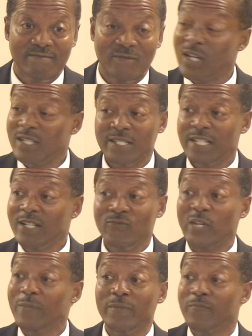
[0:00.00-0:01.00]
Not until
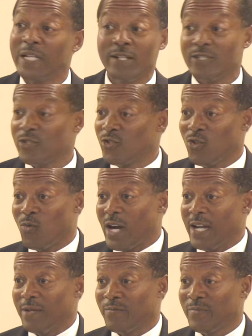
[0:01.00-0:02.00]
we, because you know
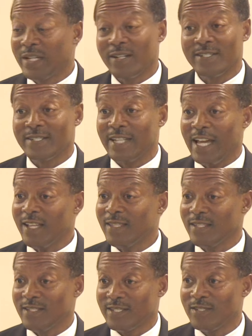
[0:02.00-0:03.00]
why? Because
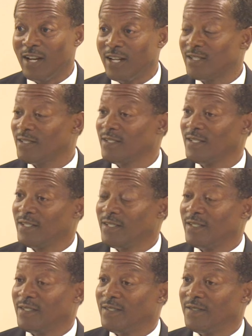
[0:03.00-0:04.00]
death is not
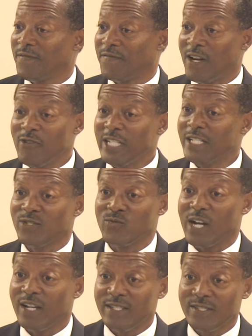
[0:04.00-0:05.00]
foreign
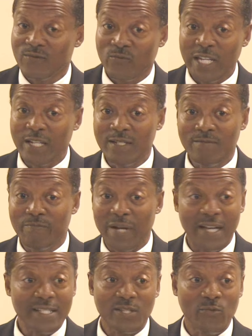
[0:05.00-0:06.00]
to us. We can
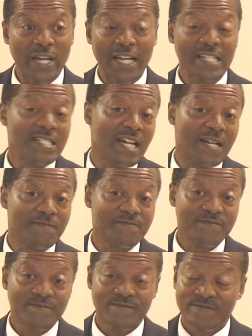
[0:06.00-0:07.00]
pass away anytime. Mm
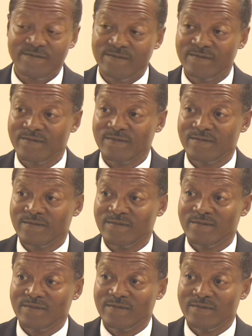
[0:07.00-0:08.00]

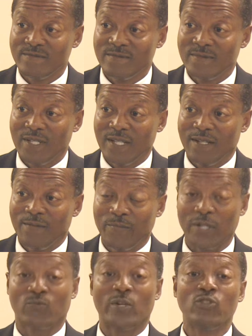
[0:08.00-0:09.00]
-hmm.
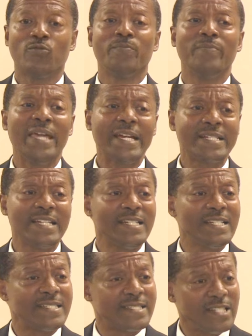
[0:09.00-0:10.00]
But when you make the
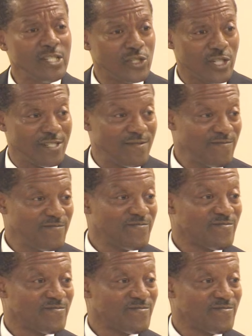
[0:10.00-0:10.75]
decision